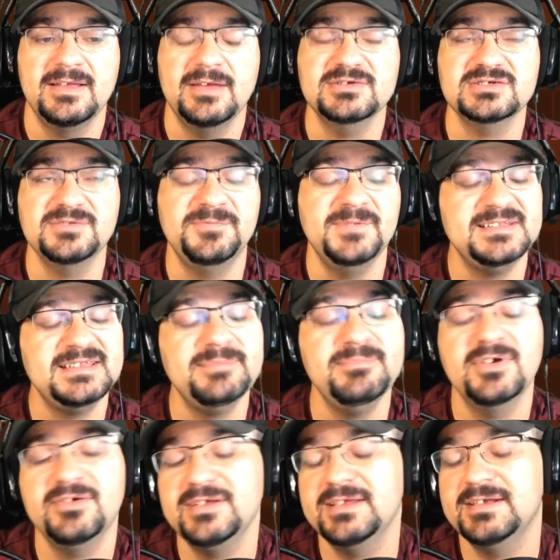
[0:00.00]
It was a 50
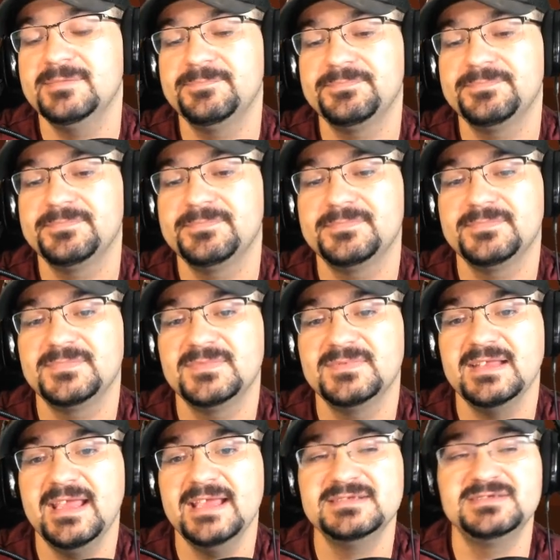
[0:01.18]

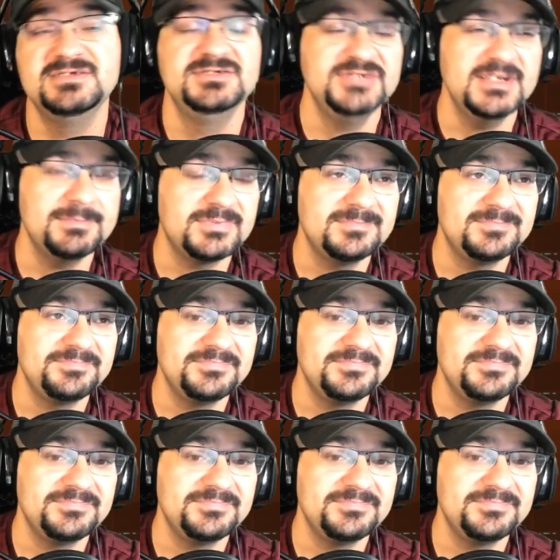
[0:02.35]
million-ish ship.